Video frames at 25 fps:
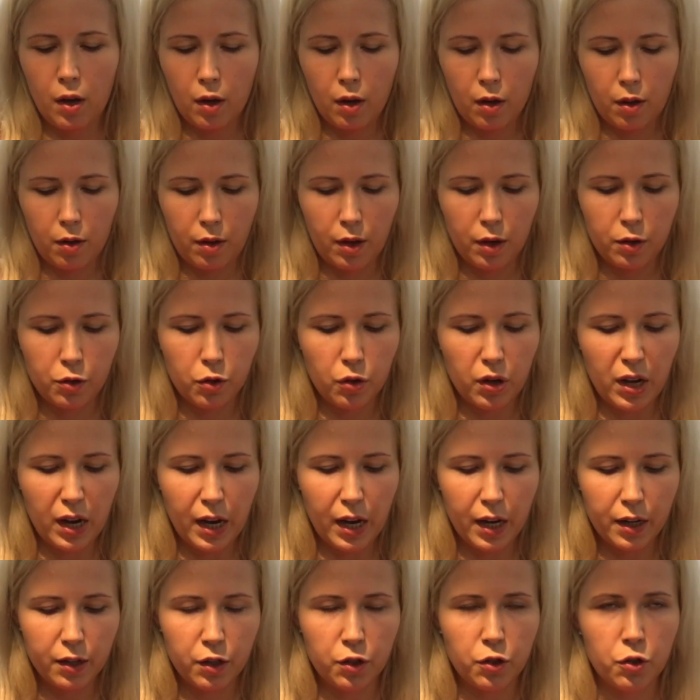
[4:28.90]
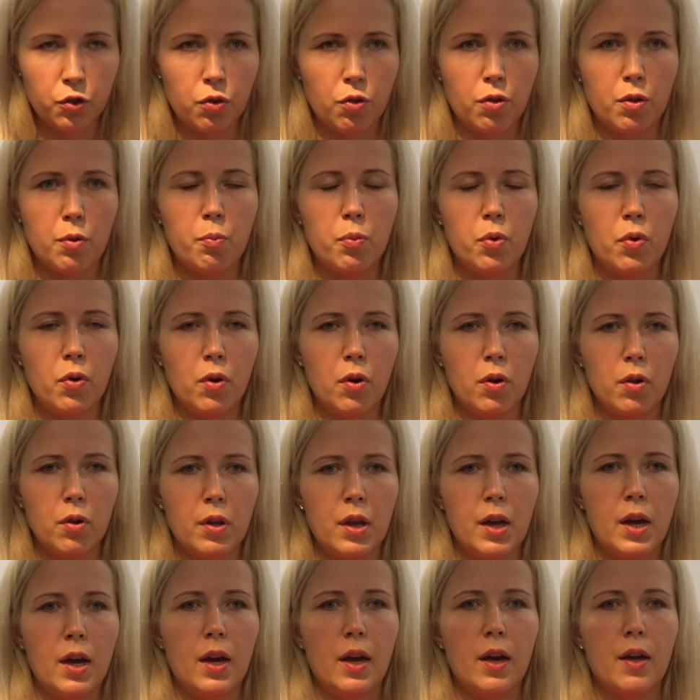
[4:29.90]
that you add into the
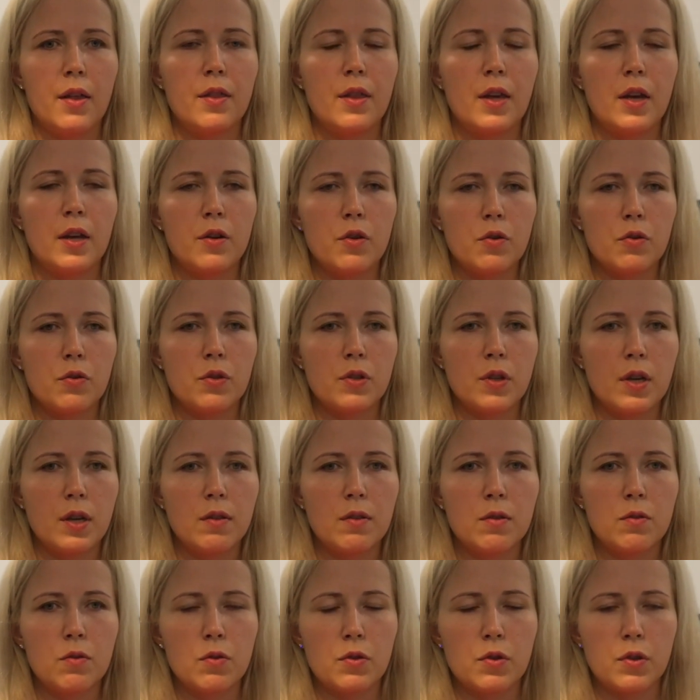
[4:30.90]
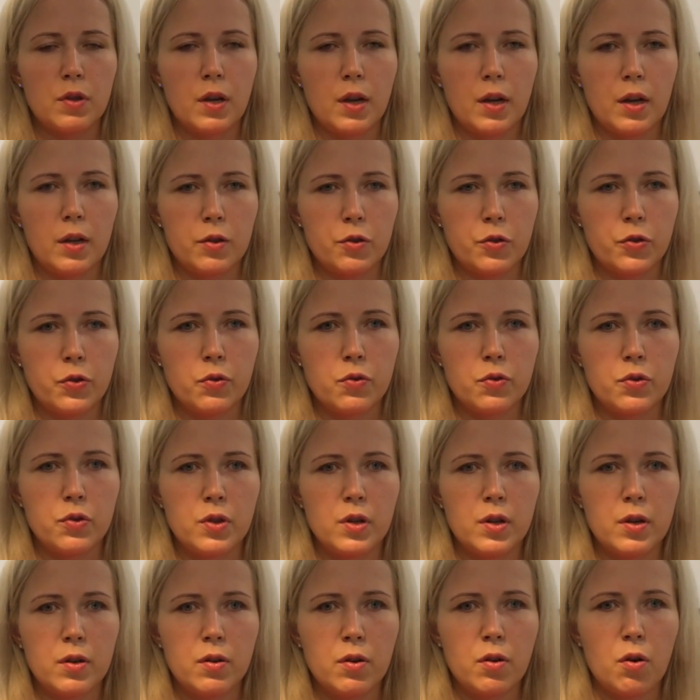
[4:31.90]
bowl, and then you set your scales to
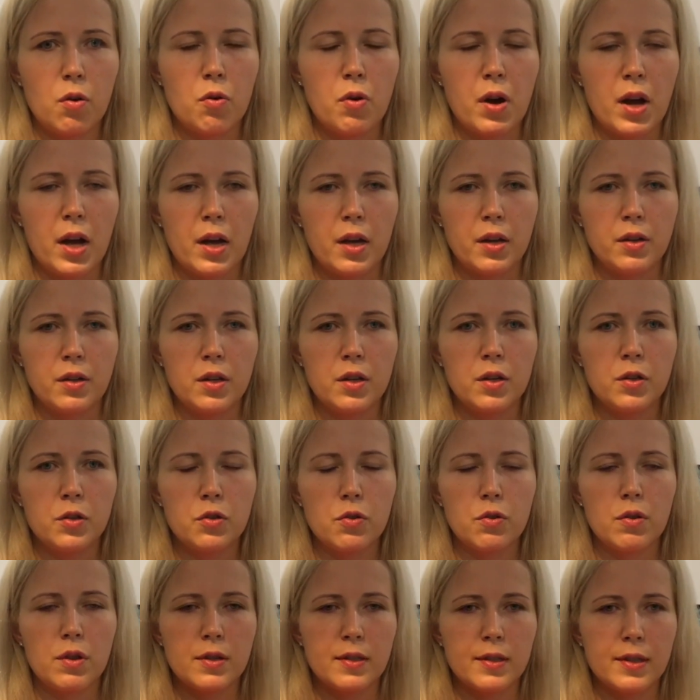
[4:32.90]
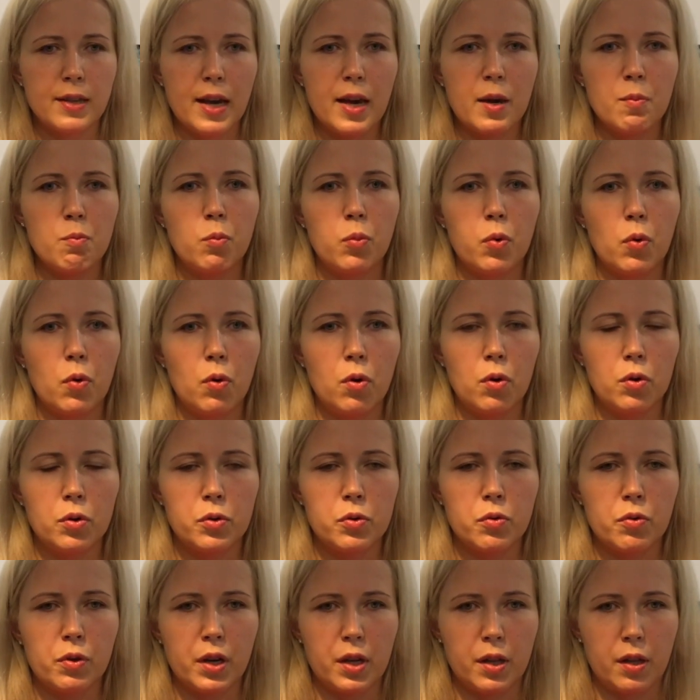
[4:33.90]
0, and into the same bowl
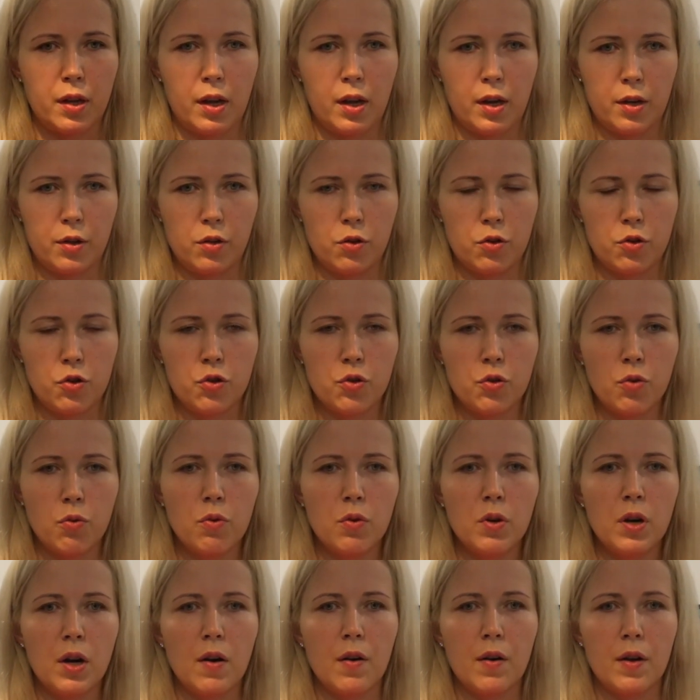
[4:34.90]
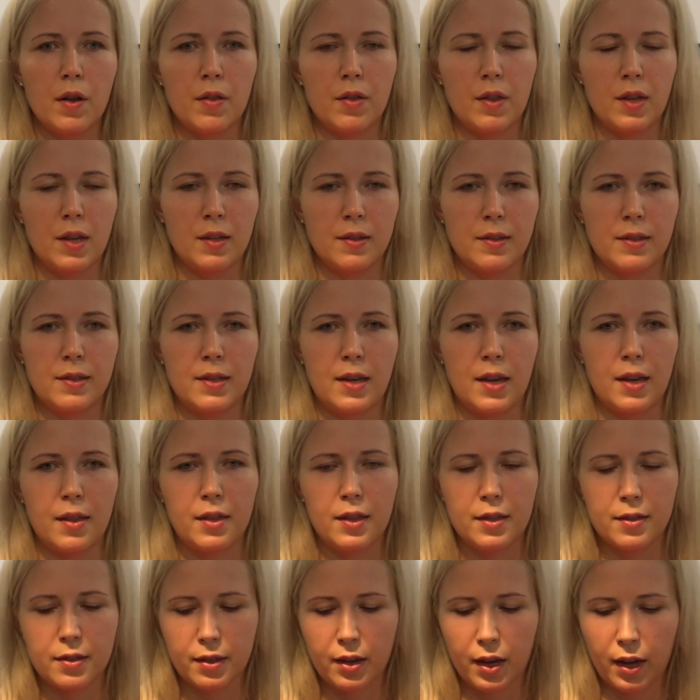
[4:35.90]
you can add your sugar and then
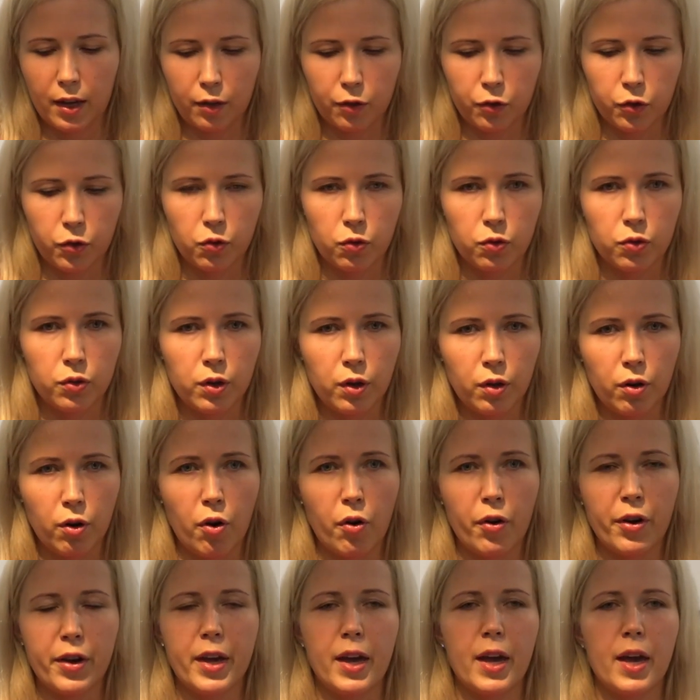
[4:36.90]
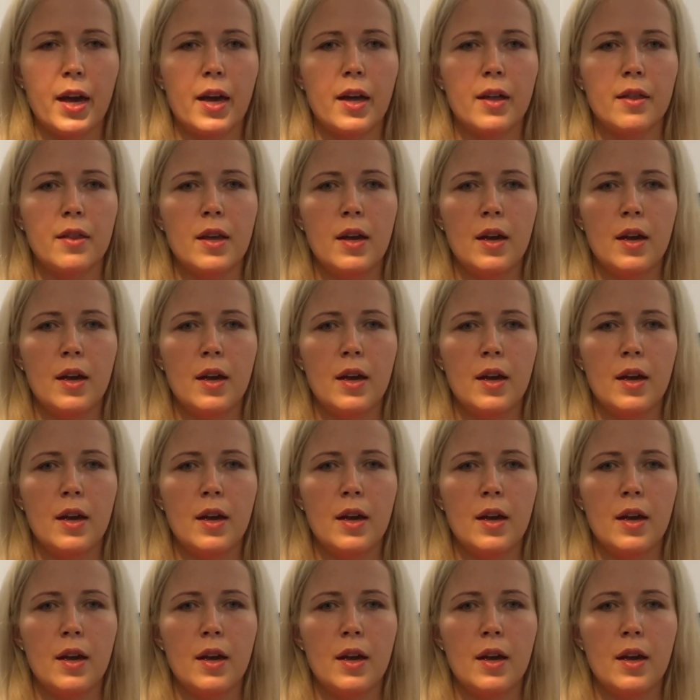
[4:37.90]
set the scales to 0 again,